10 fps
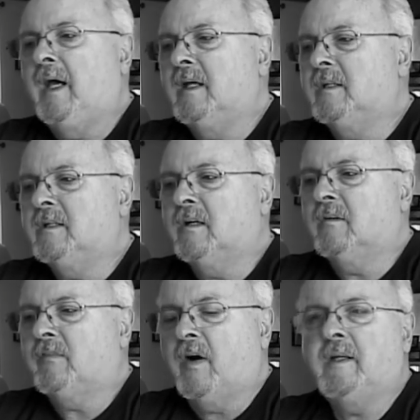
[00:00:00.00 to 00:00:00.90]
and
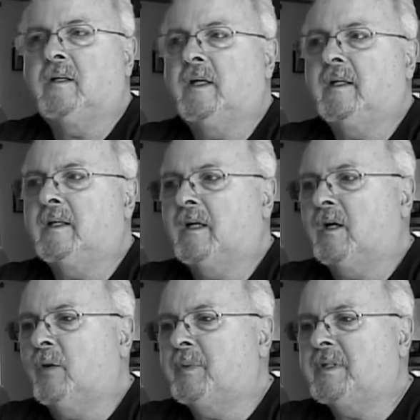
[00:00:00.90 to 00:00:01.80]
uh, find a,
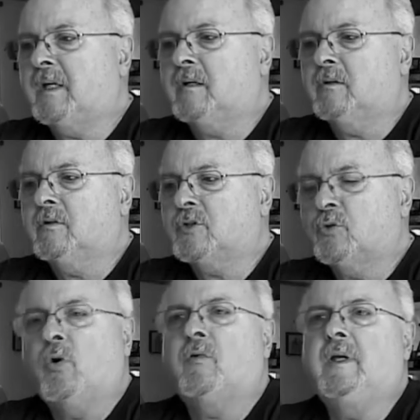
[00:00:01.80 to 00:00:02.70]
uh, a particular
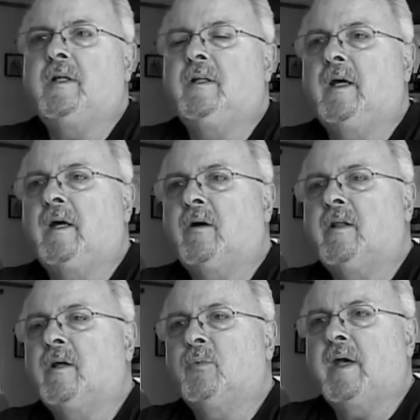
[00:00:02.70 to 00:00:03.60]
story in there,
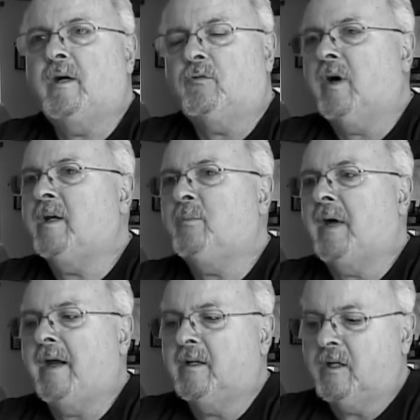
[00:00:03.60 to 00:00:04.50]
and then we had to write
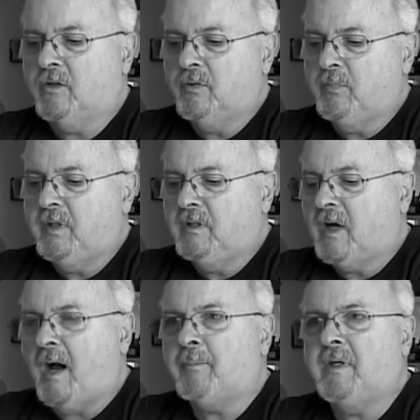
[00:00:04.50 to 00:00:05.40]
about it. And it couldn't be
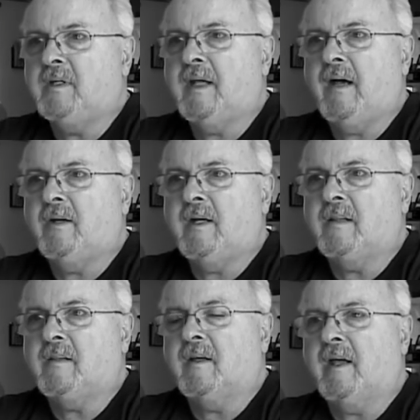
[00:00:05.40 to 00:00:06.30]
copying down
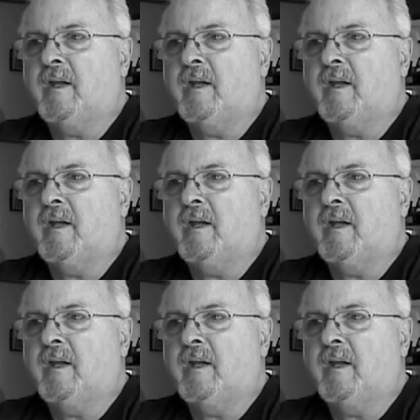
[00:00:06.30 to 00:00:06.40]
anything.